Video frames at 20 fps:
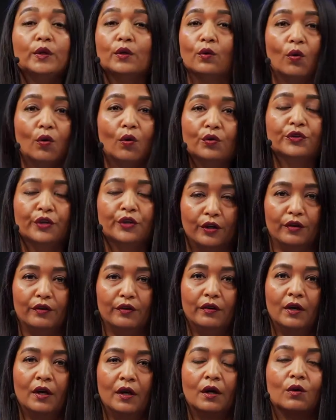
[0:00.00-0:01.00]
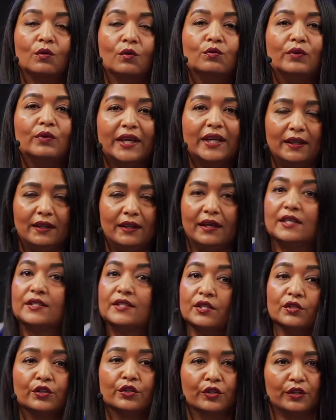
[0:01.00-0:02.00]
all know already
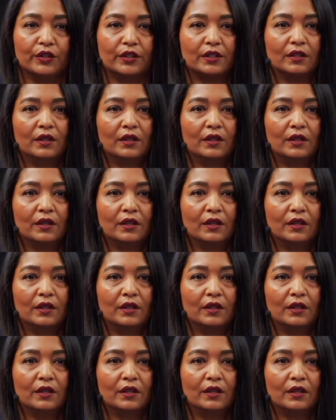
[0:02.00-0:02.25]
isn't good.